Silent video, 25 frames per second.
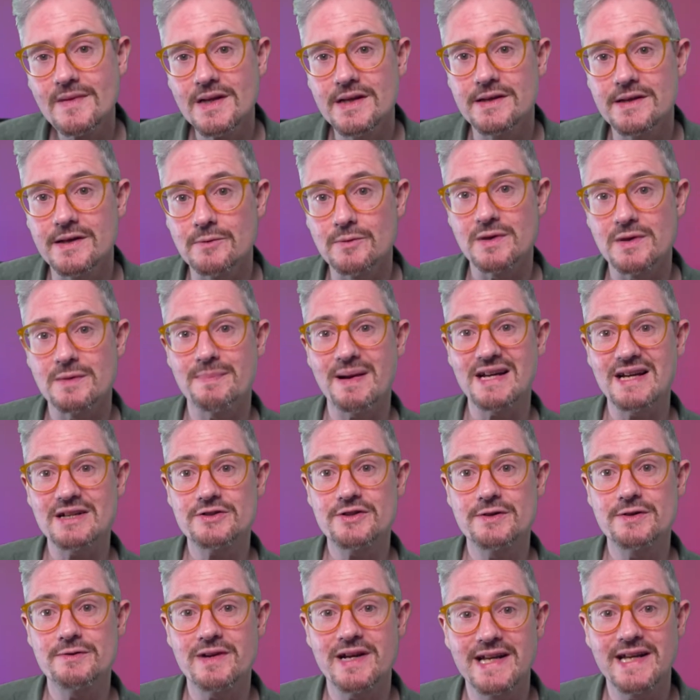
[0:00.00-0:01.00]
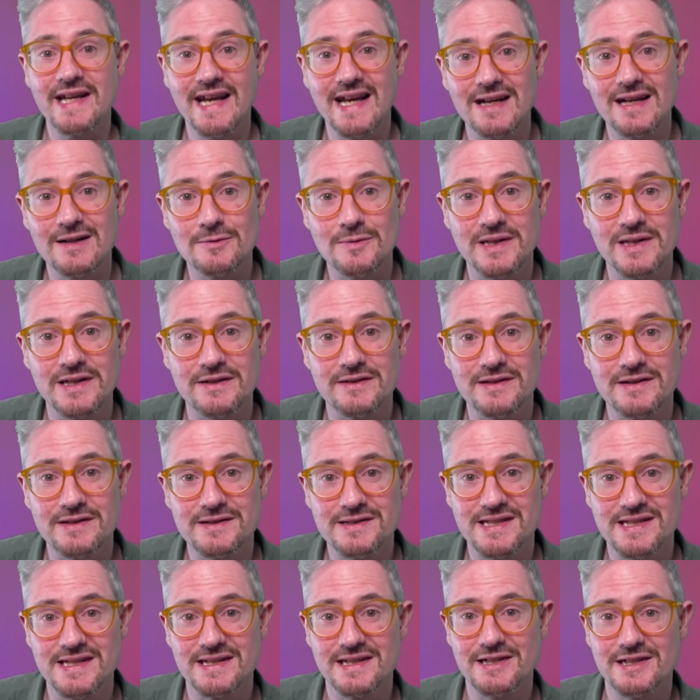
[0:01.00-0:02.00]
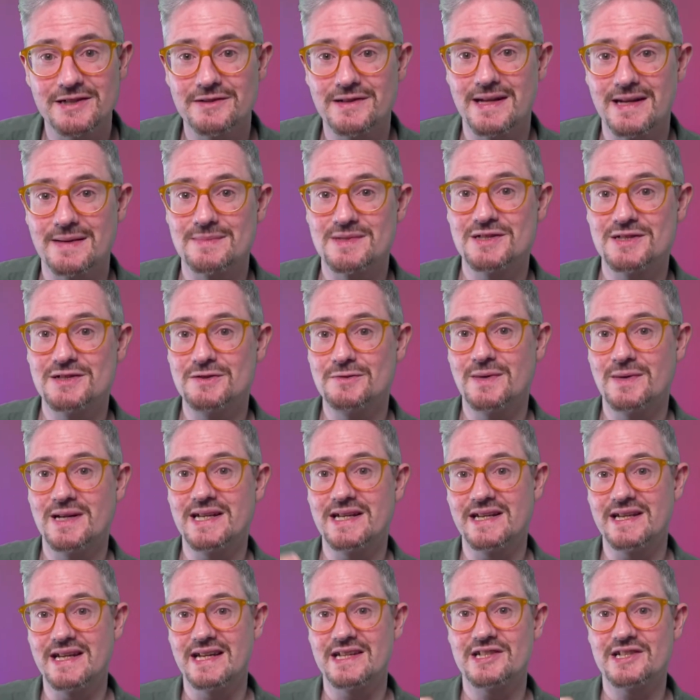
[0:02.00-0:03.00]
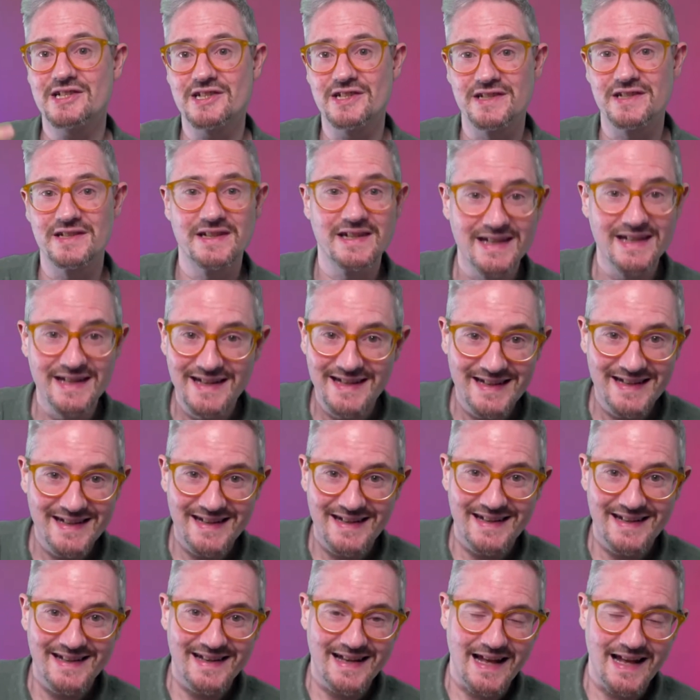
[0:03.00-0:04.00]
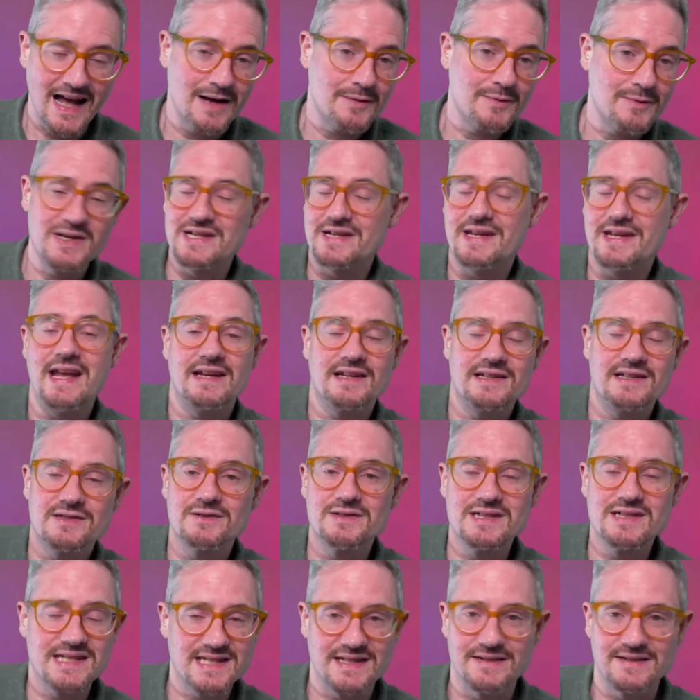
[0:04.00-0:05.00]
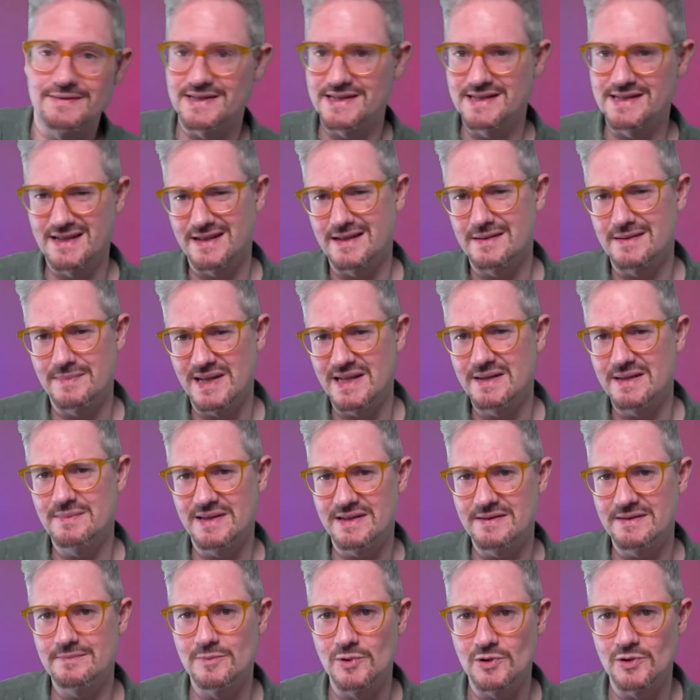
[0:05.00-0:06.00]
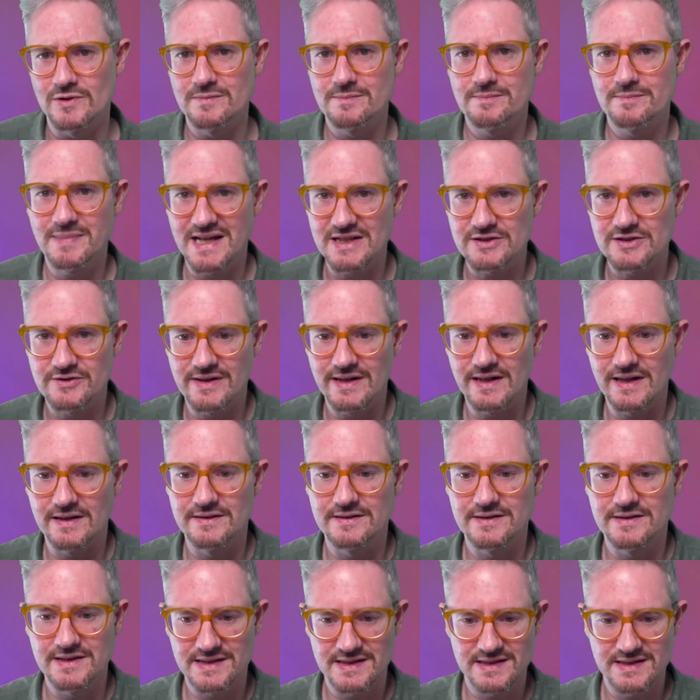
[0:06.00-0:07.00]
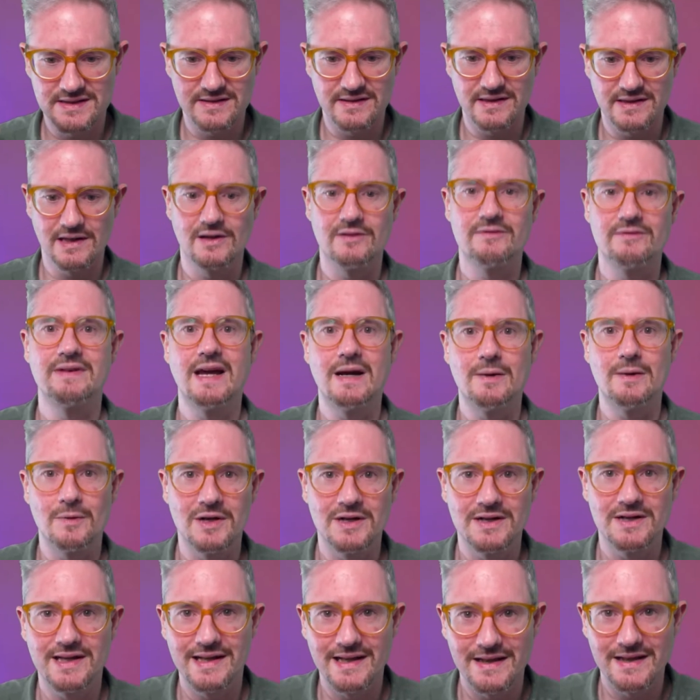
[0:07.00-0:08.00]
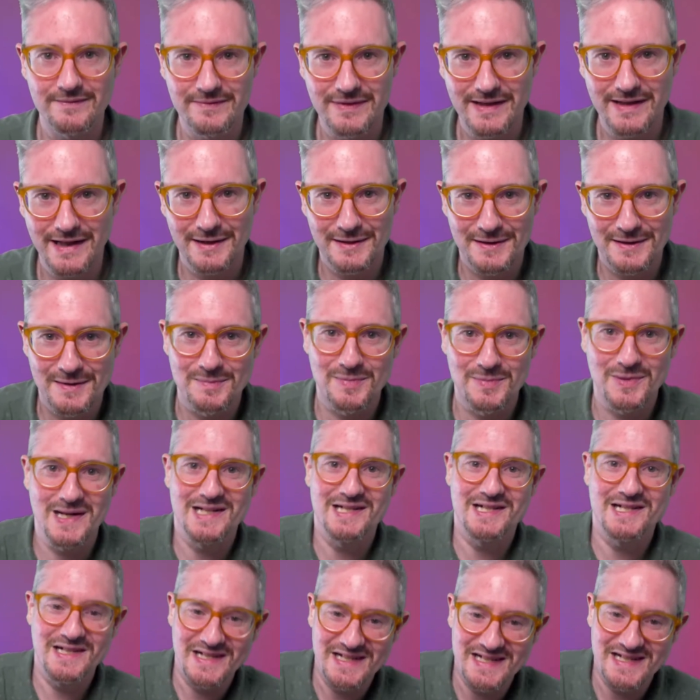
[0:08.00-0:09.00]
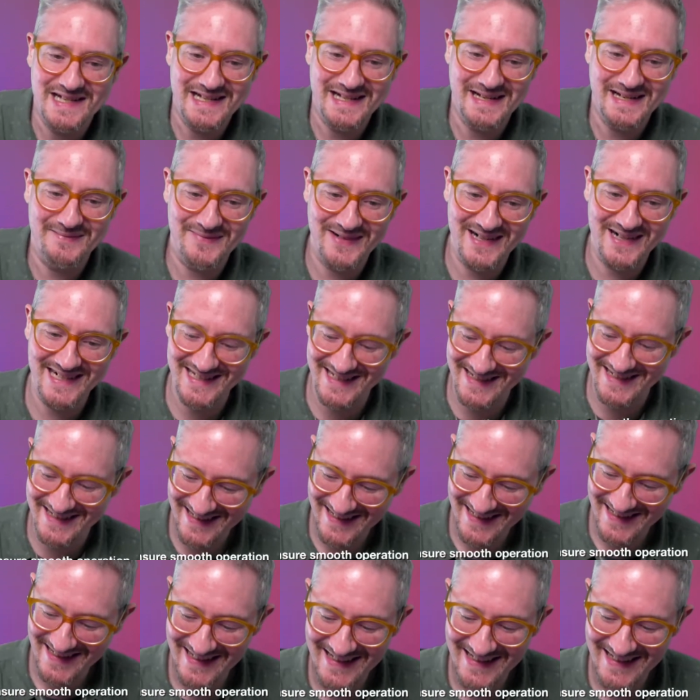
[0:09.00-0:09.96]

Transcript: You don't want the battery running out when you're using CueCam's two-way connection, because all this stuff is going to be a bit more battery load because it's doing a lot of networking and video compression and decompression.